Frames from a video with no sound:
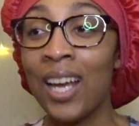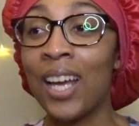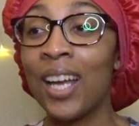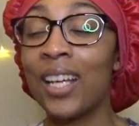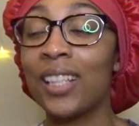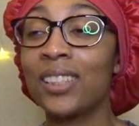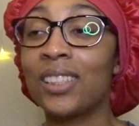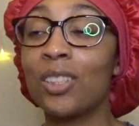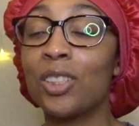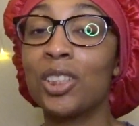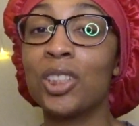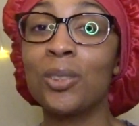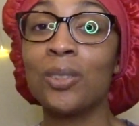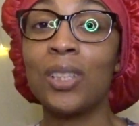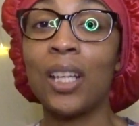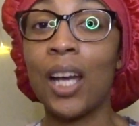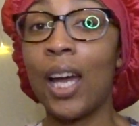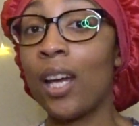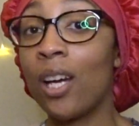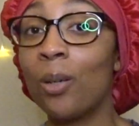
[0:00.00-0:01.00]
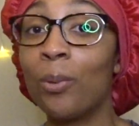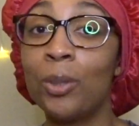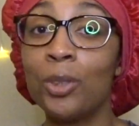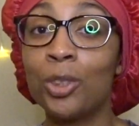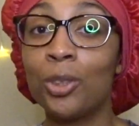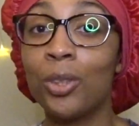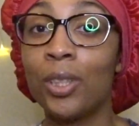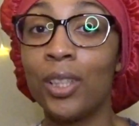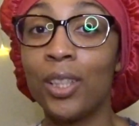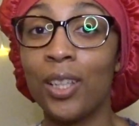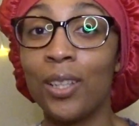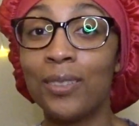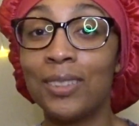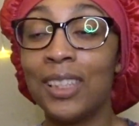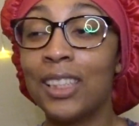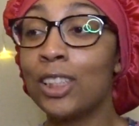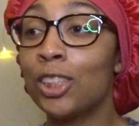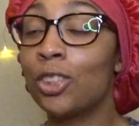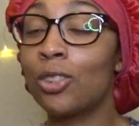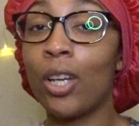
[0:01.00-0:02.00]
And so she was like, I don't want you here.
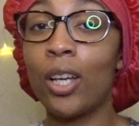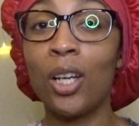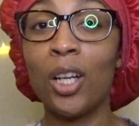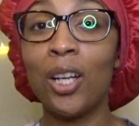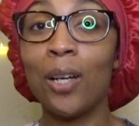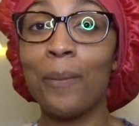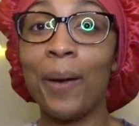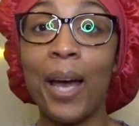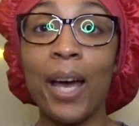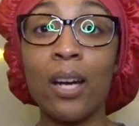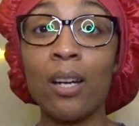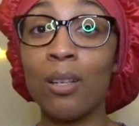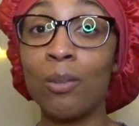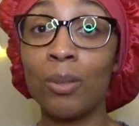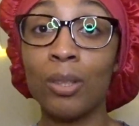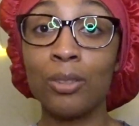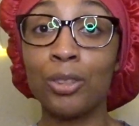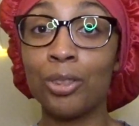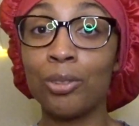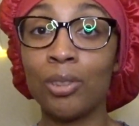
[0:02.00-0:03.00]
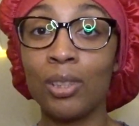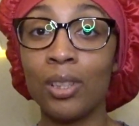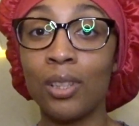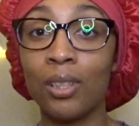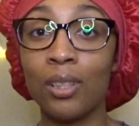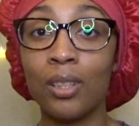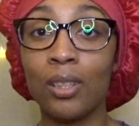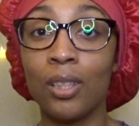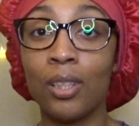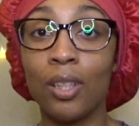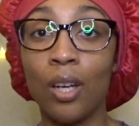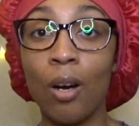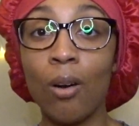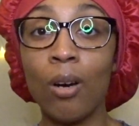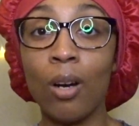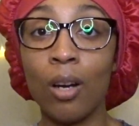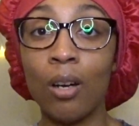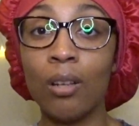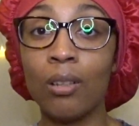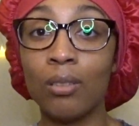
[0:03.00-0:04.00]
Just straight up, I don't want you here. Go
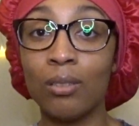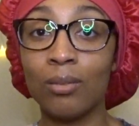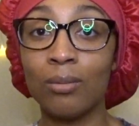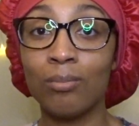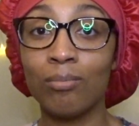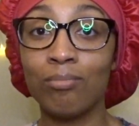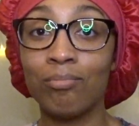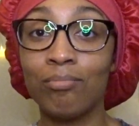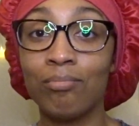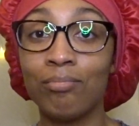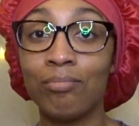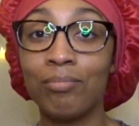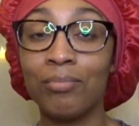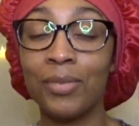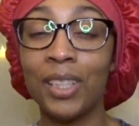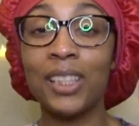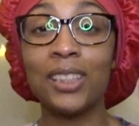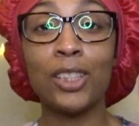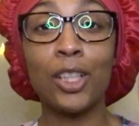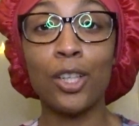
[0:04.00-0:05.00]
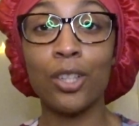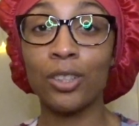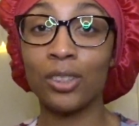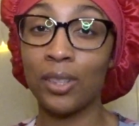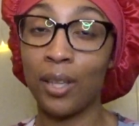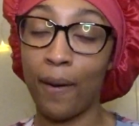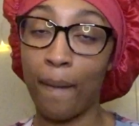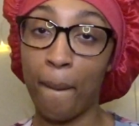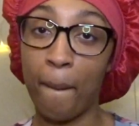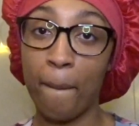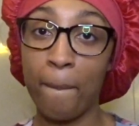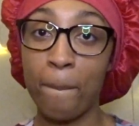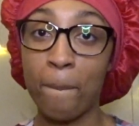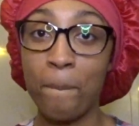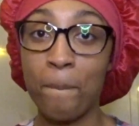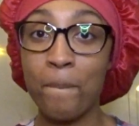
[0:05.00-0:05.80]
home. It's girls' night.